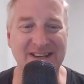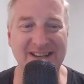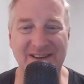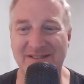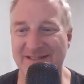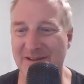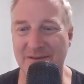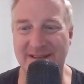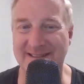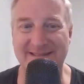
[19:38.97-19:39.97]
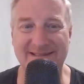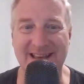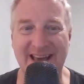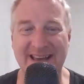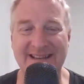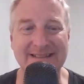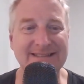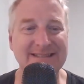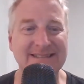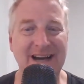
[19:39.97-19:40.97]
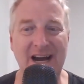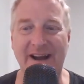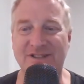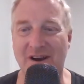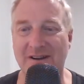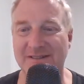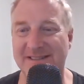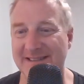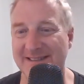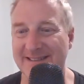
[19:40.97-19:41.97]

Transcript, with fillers: just, oh, okay. All right, Charles.